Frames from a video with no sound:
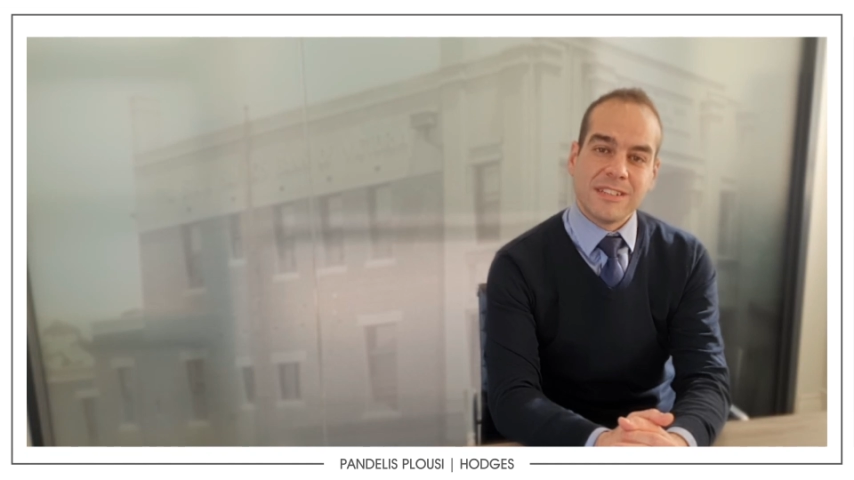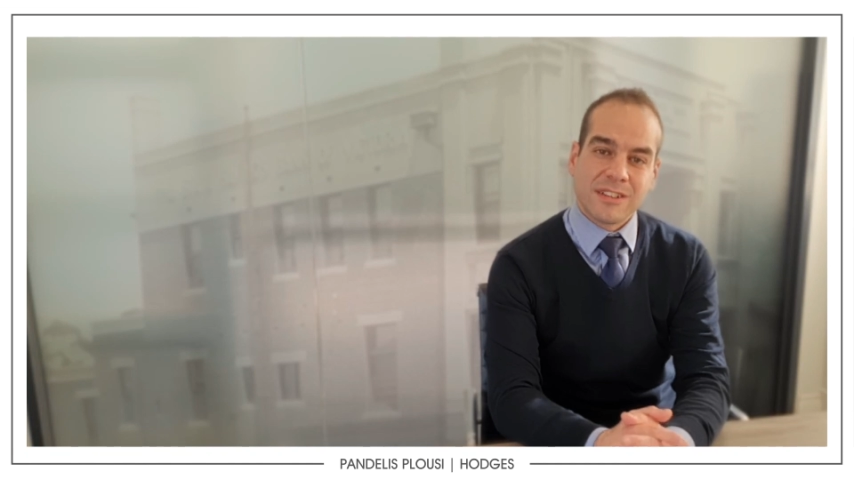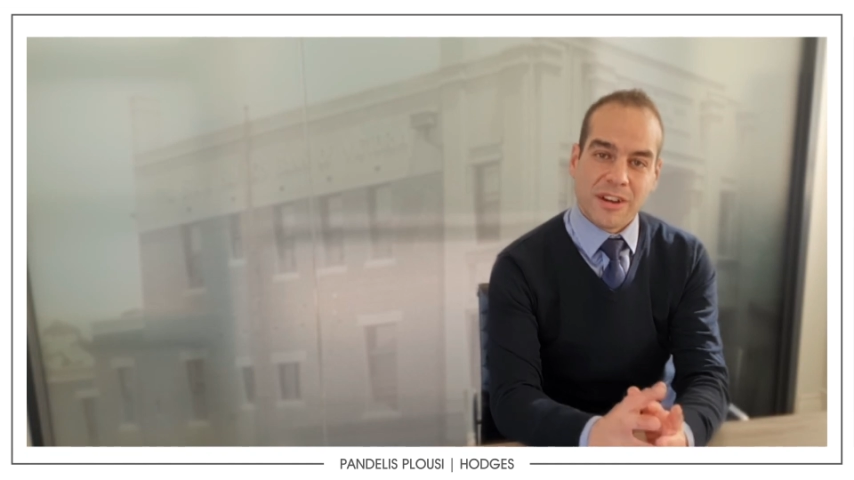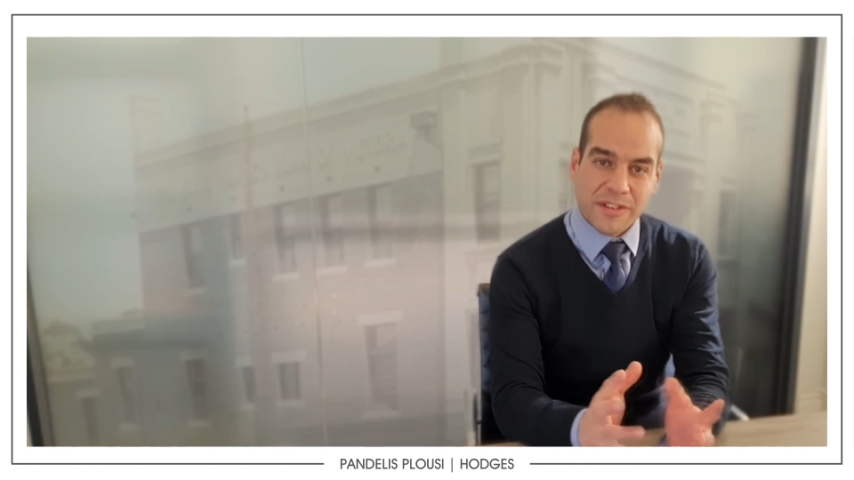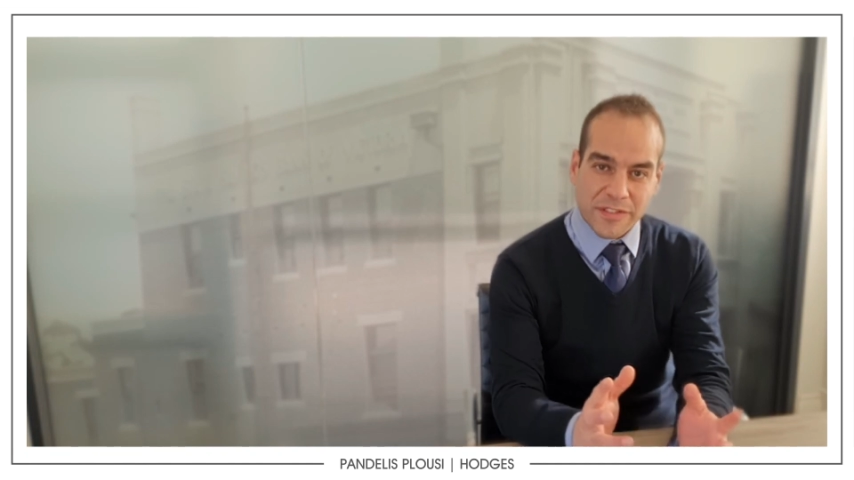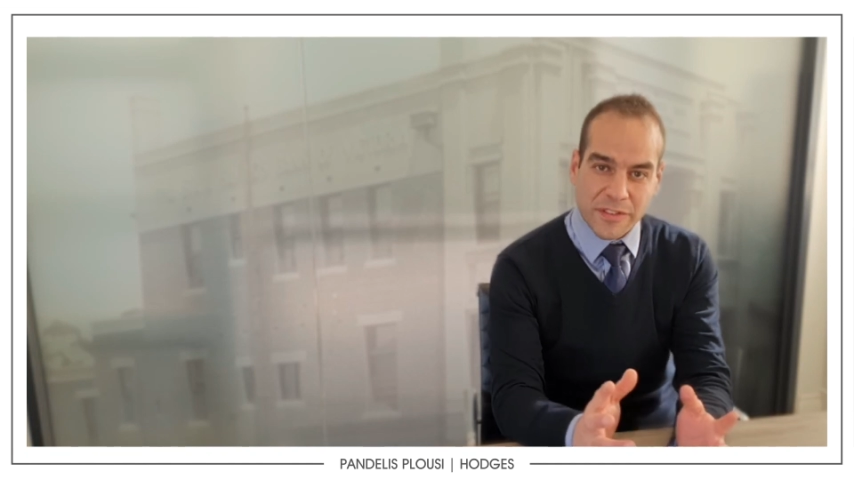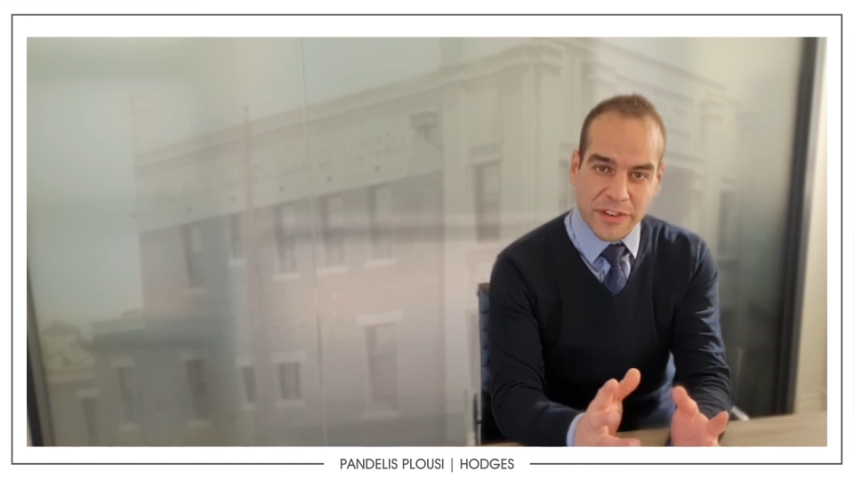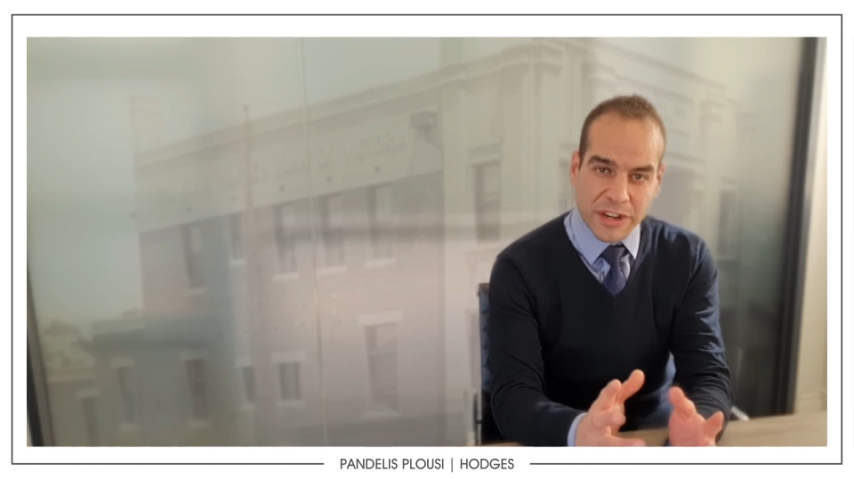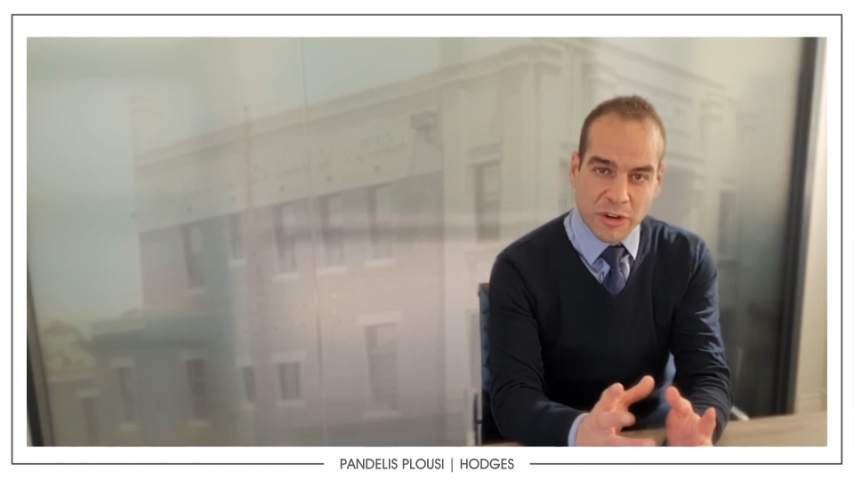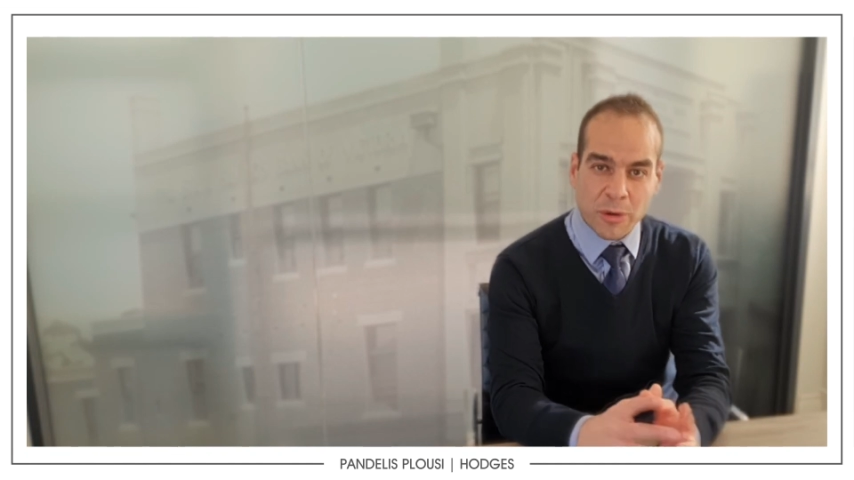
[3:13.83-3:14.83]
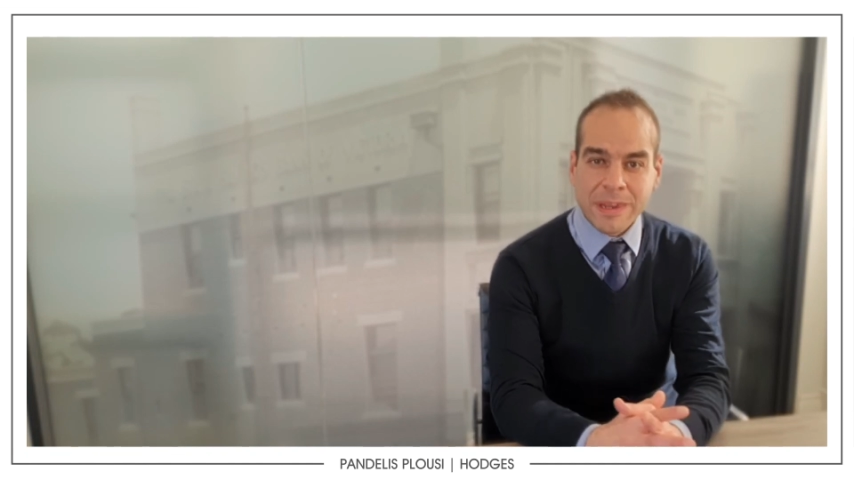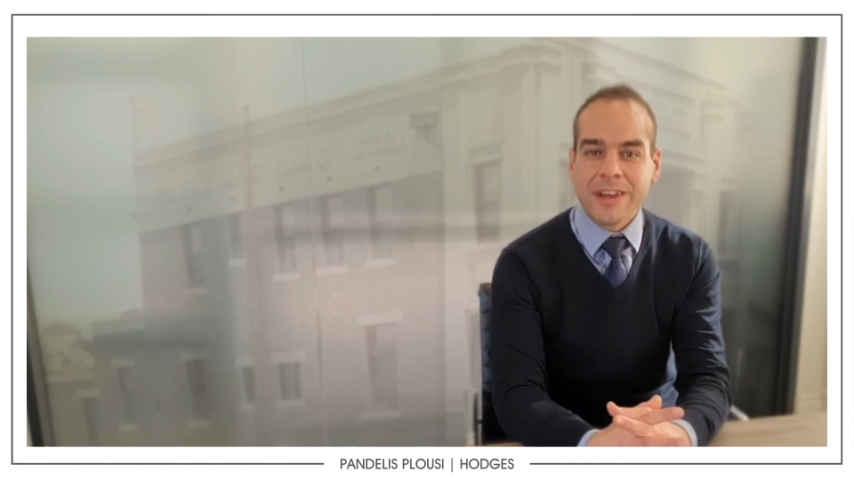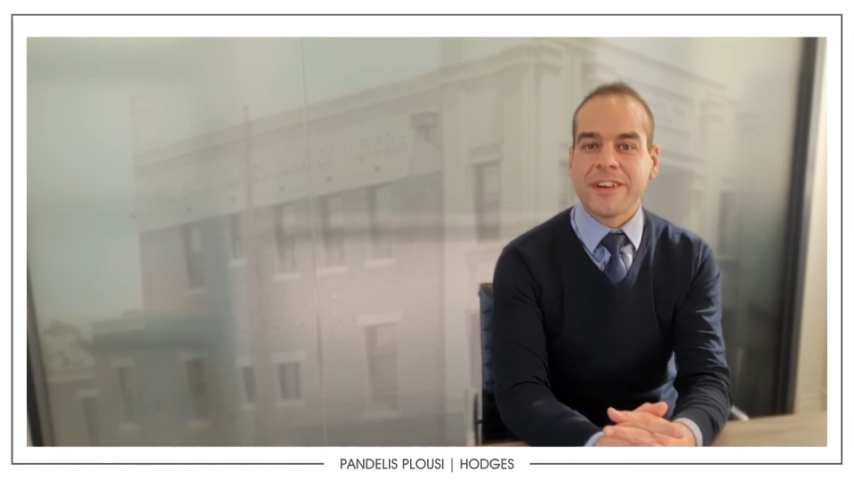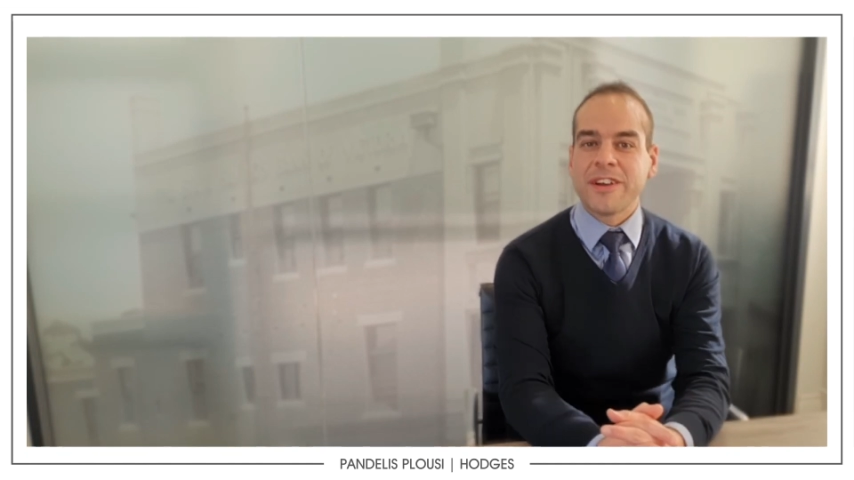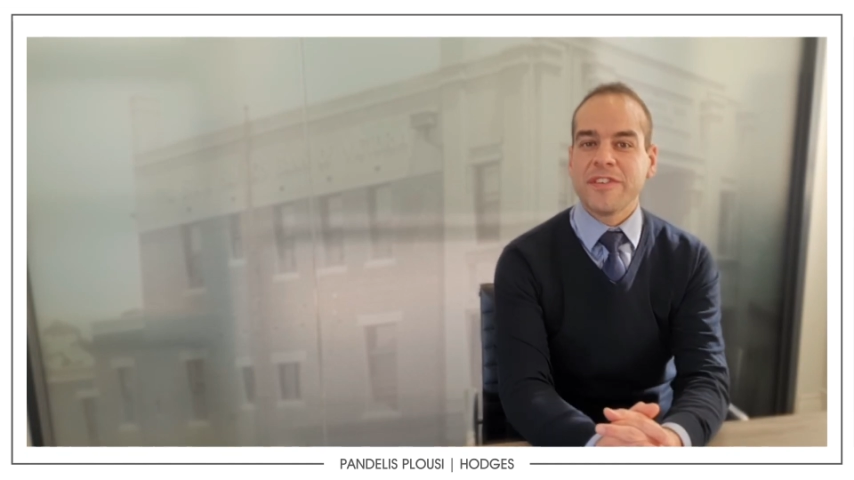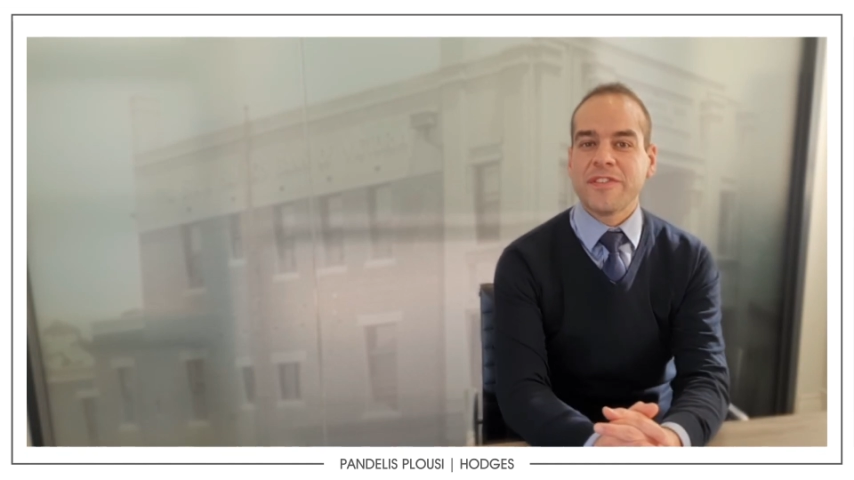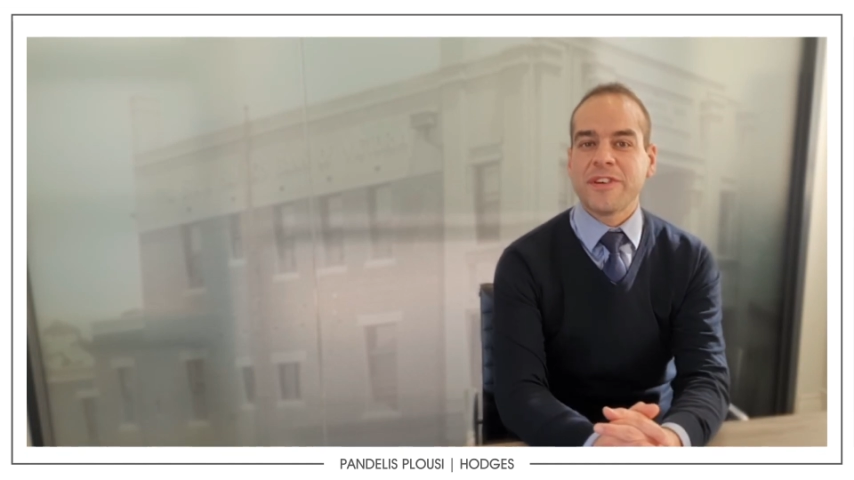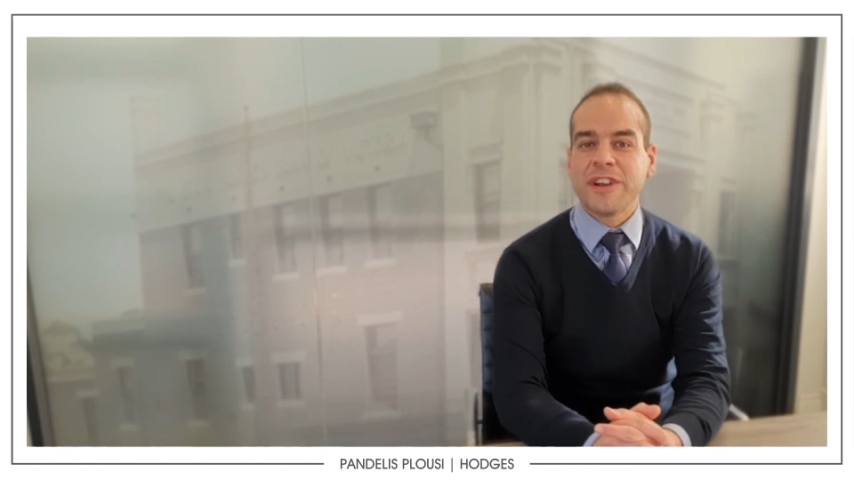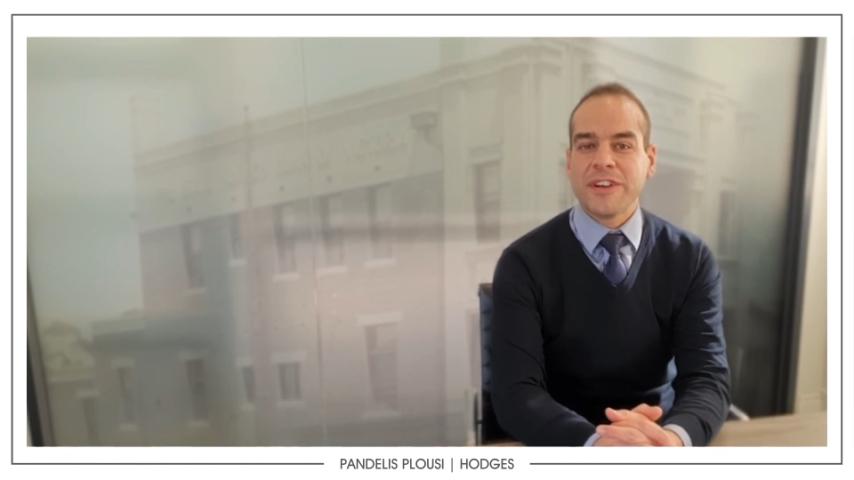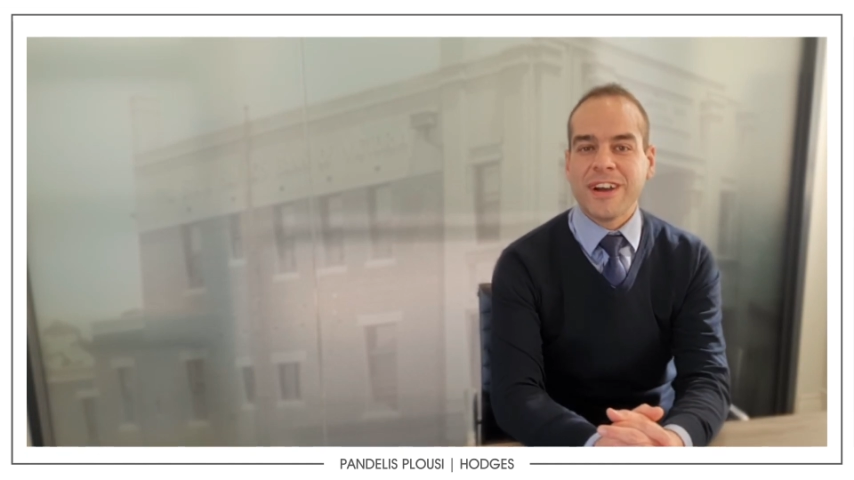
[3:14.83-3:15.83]
So feel free to call me on
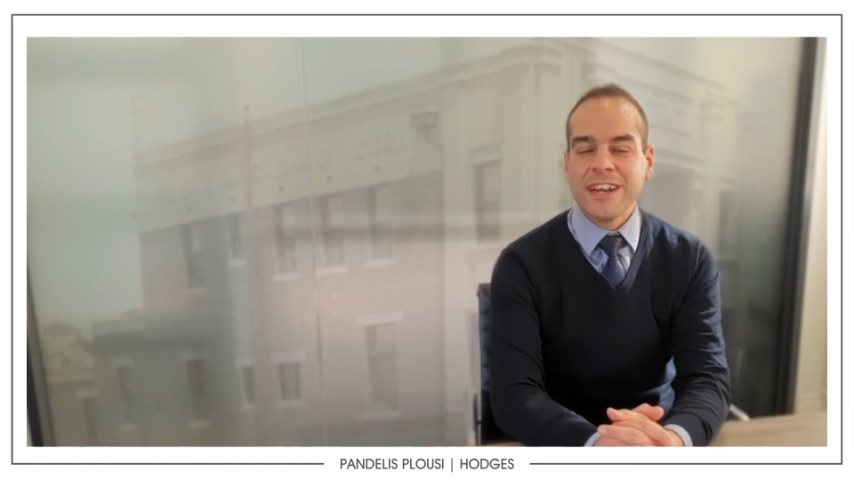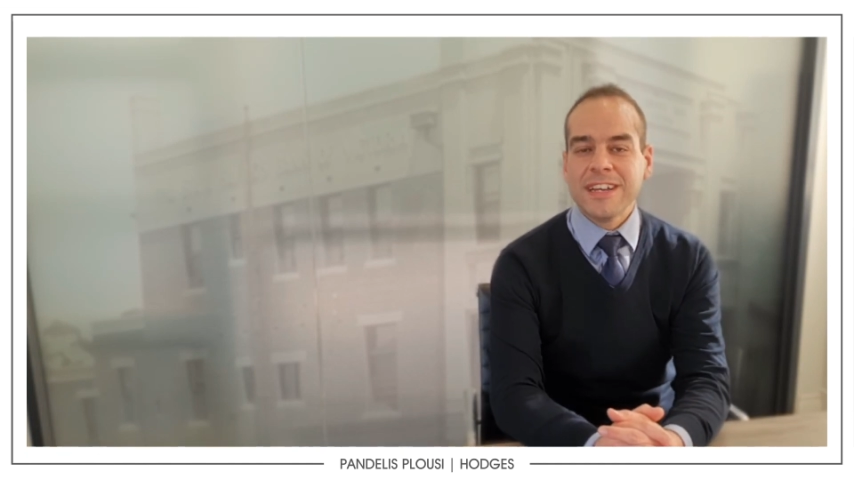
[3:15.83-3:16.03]
0409